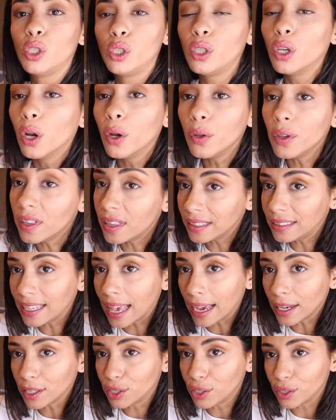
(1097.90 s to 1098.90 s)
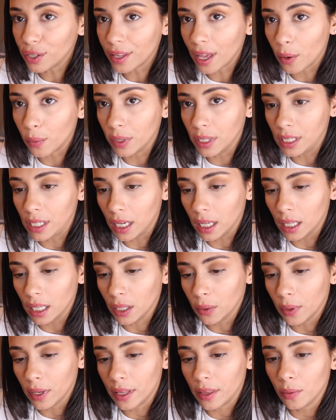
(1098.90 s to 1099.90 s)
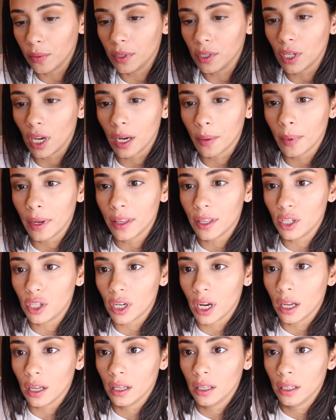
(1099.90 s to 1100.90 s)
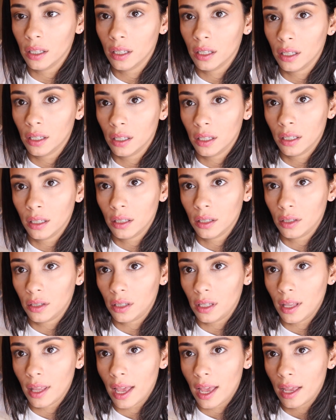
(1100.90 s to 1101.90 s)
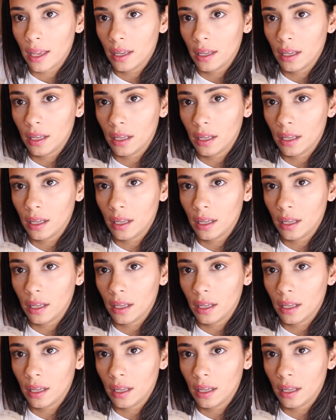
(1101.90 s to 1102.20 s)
Show you the texture that we're dealing with when you're talking about the gel. See that?